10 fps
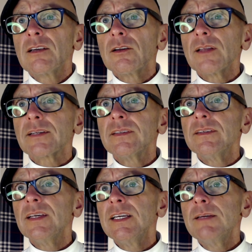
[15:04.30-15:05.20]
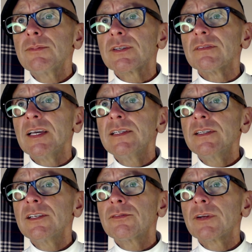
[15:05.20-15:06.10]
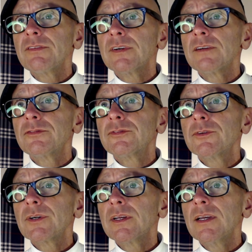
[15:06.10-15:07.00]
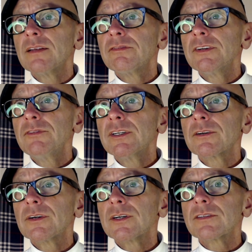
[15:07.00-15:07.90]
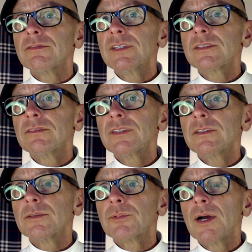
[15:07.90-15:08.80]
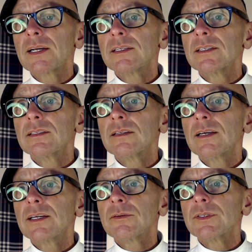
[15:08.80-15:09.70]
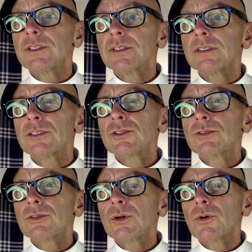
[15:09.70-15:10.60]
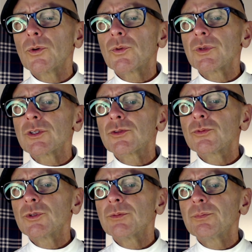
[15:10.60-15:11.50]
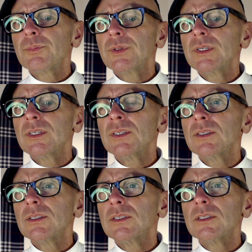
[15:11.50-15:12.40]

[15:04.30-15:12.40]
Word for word: Like the names of 1825, 40, and 50 across vis a vis the bracketed languages. So this would be.